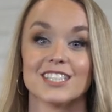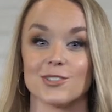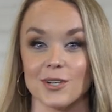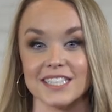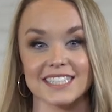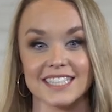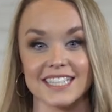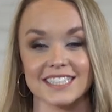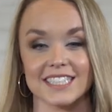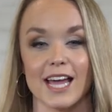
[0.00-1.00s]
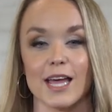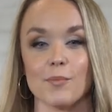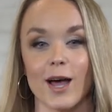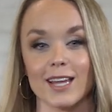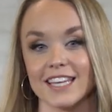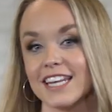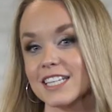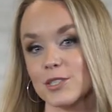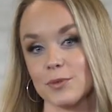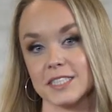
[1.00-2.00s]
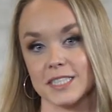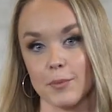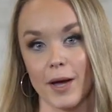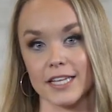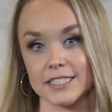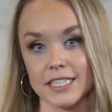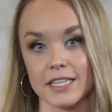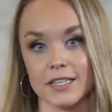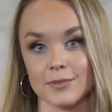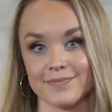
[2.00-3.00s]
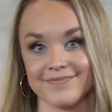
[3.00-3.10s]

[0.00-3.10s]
Join us next time on Connect with Skip Heitzig.